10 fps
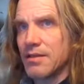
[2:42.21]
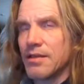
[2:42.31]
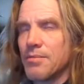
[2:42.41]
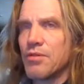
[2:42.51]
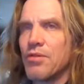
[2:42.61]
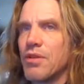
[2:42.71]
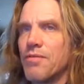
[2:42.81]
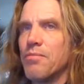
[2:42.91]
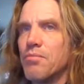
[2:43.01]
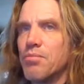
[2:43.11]
some sort of
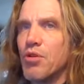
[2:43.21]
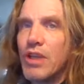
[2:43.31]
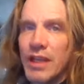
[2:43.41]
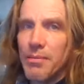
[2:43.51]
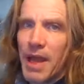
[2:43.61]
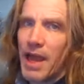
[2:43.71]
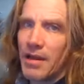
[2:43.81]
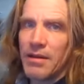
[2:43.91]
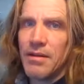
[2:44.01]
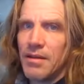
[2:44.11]
boogeyman,